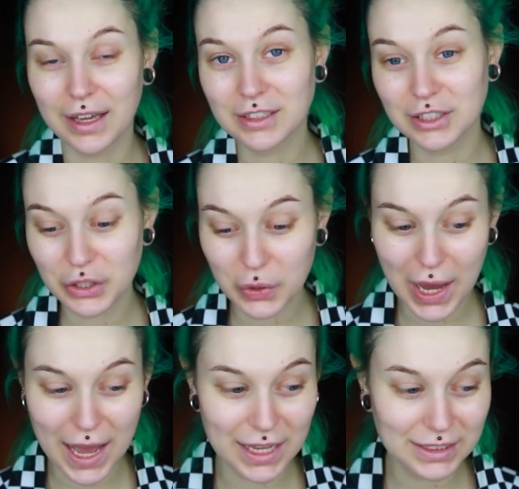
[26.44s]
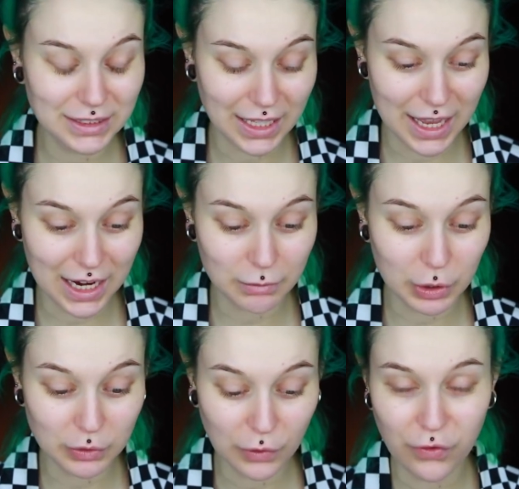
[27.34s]
in the US and I'm
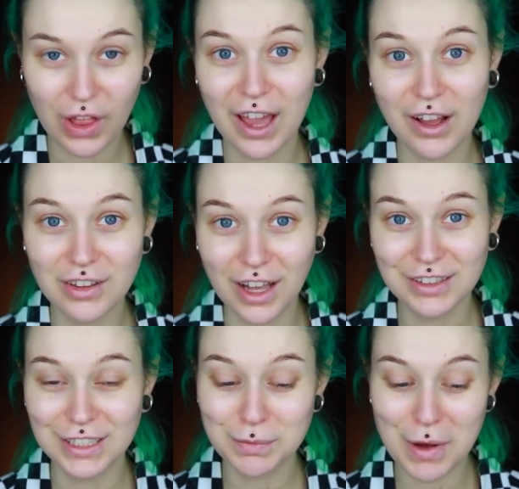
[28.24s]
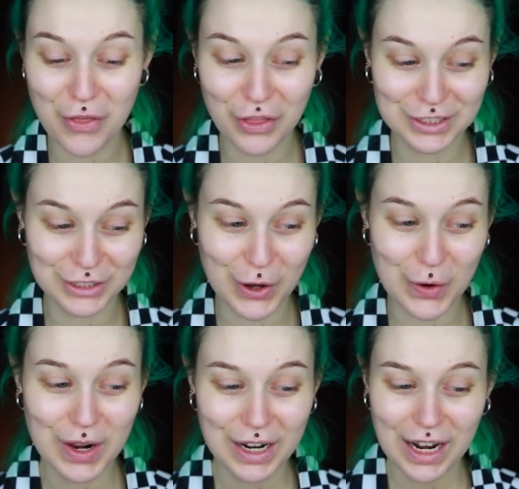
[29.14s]
going to fly a lot this month,
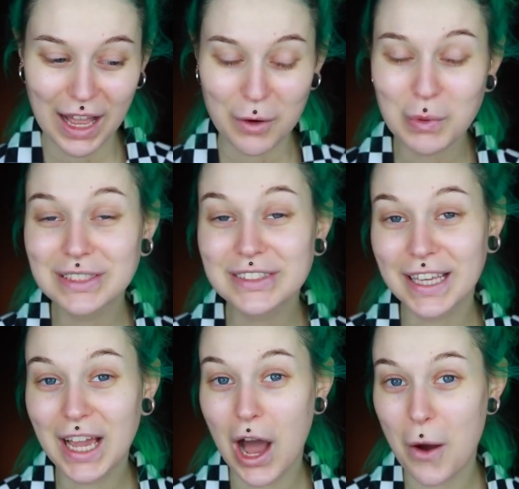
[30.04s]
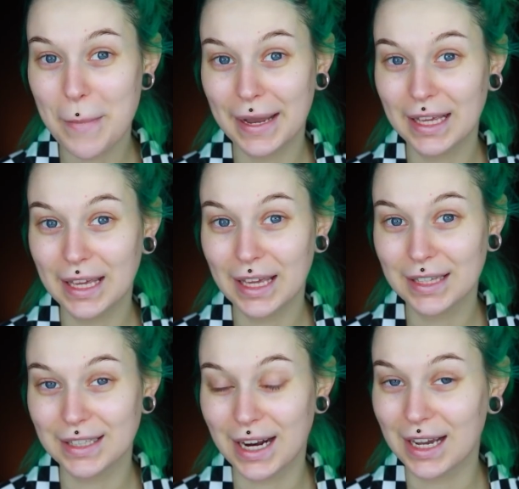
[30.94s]
so we'll see how
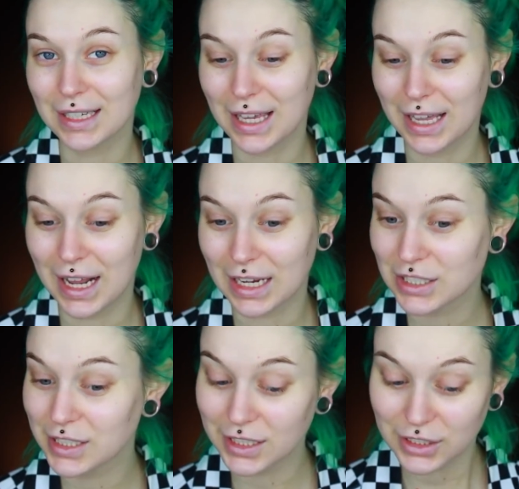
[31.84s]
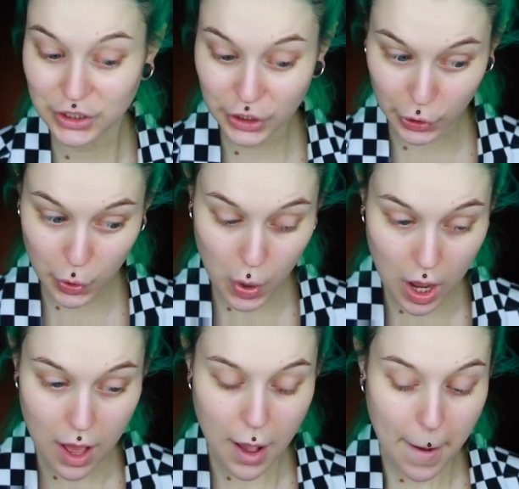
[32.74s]
many that I can actually
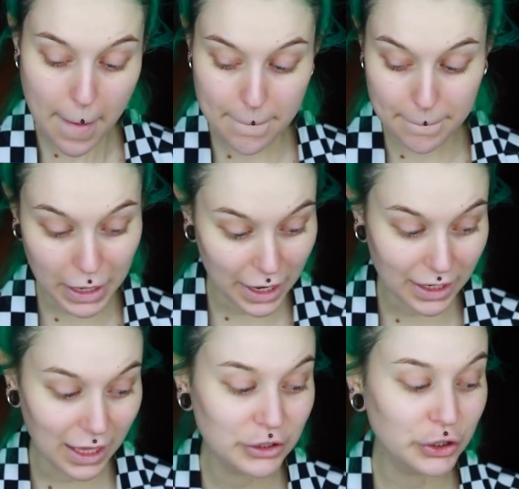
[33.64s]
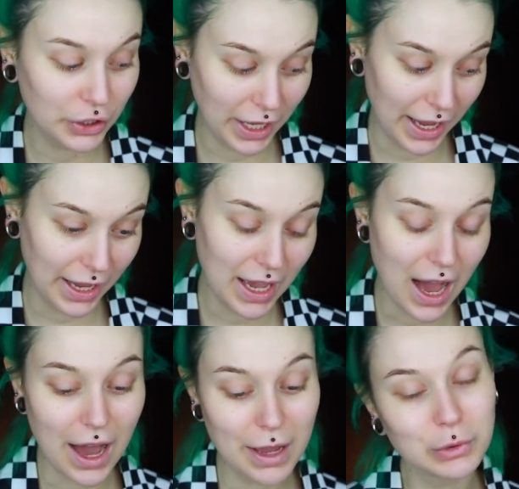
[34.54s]
do. But today
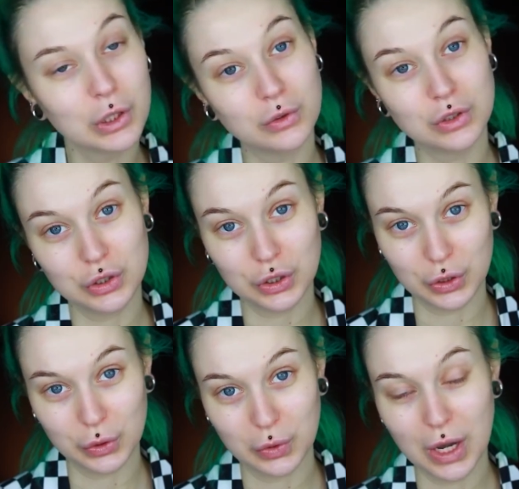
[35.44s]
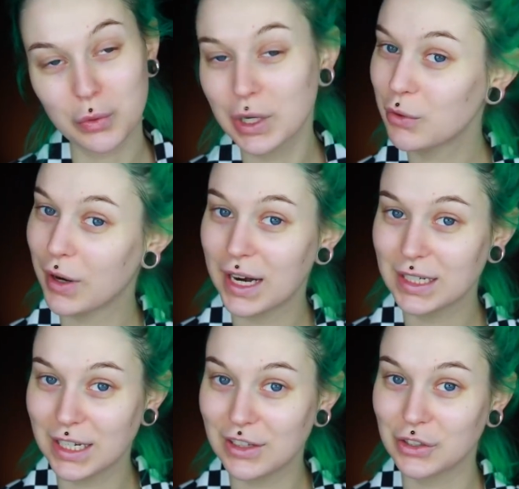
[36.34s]
I'm going to
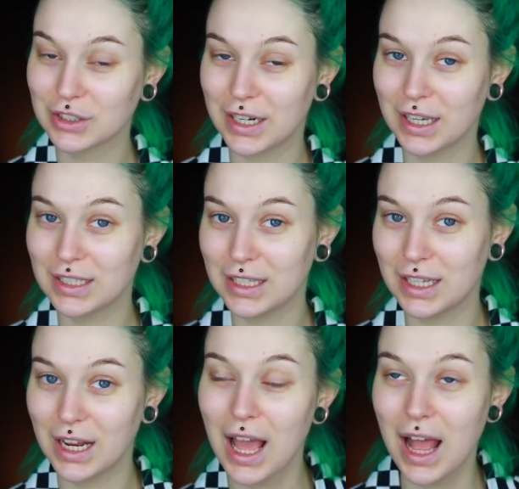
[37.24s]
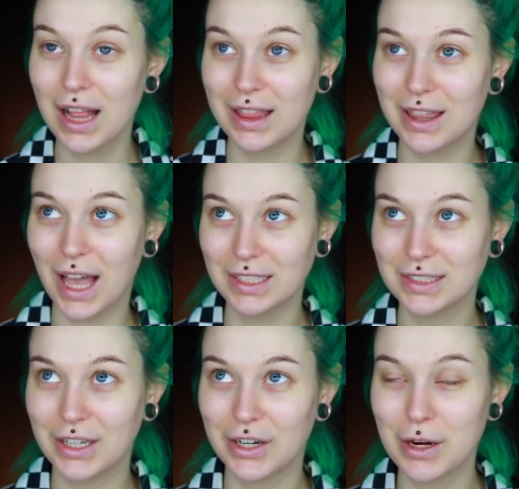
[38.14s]
recreate a look that I did
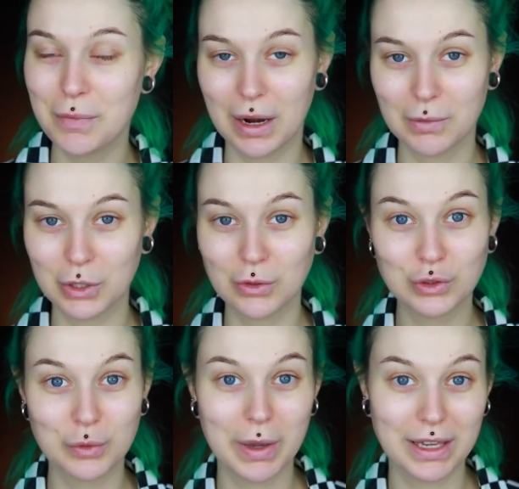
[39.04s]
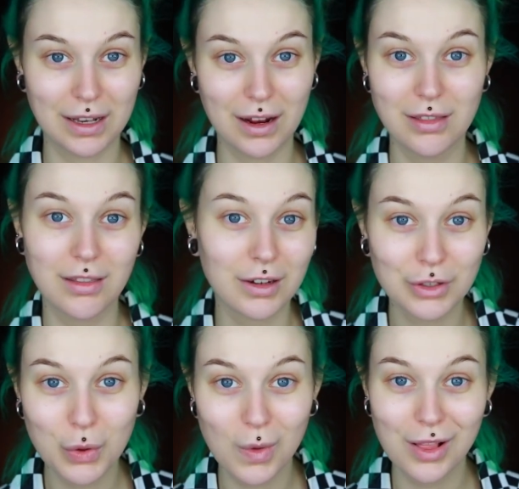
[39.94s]
last year, but I'm going to make it a
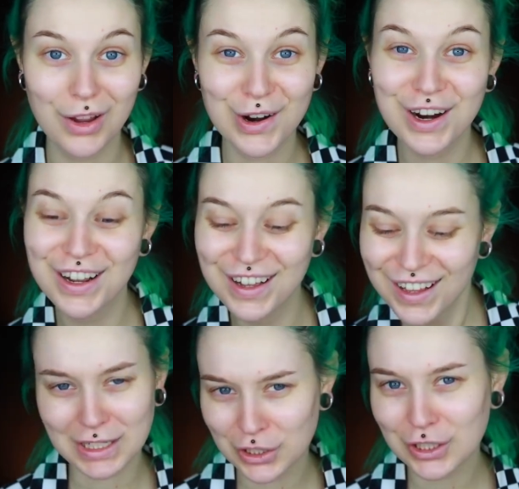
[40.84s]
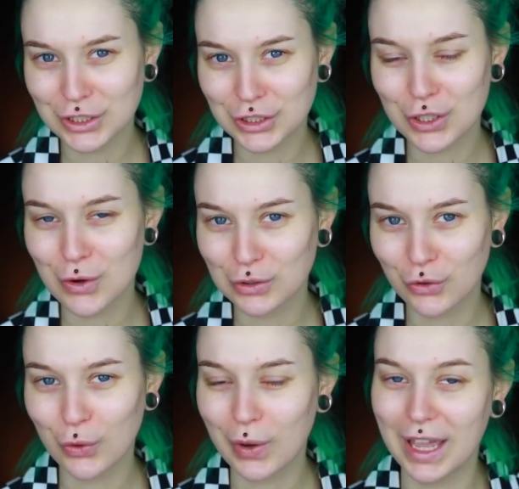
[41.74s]
lot cooler. Actually just going
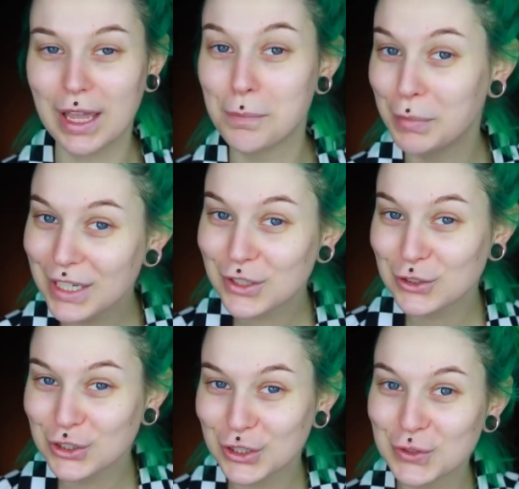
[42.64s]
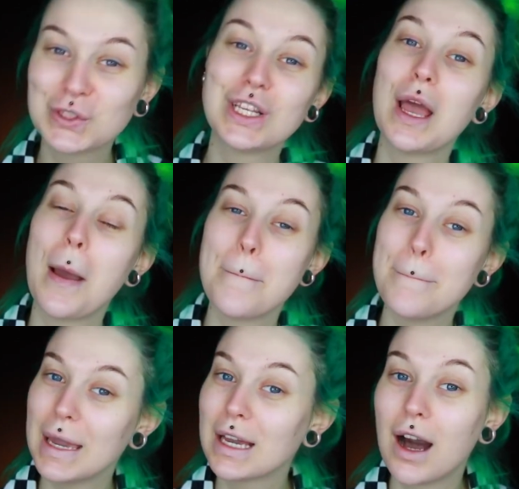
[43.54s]
to do a Beetlejuice
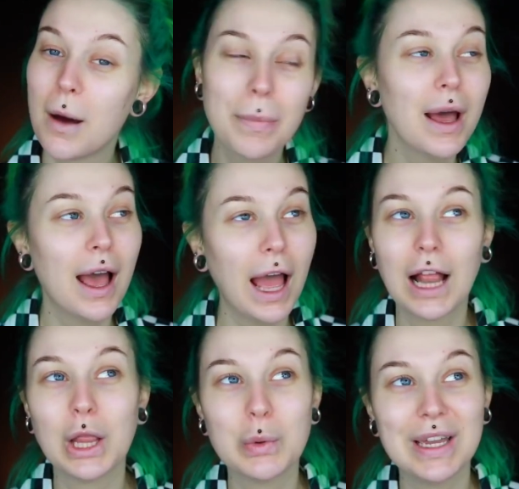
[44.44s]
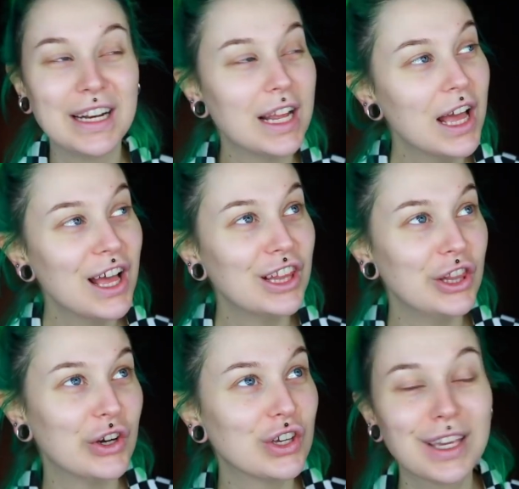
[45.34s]
makeup Halloween
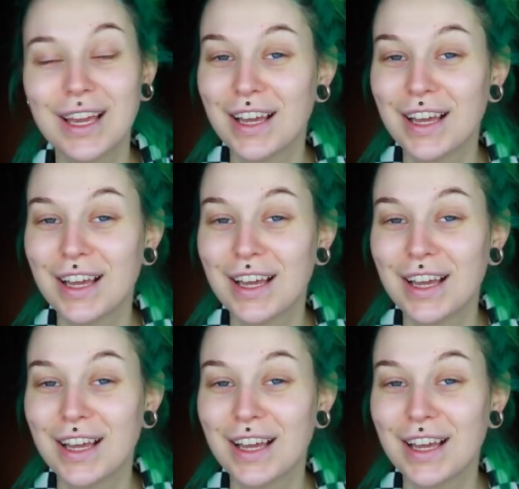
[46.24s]
look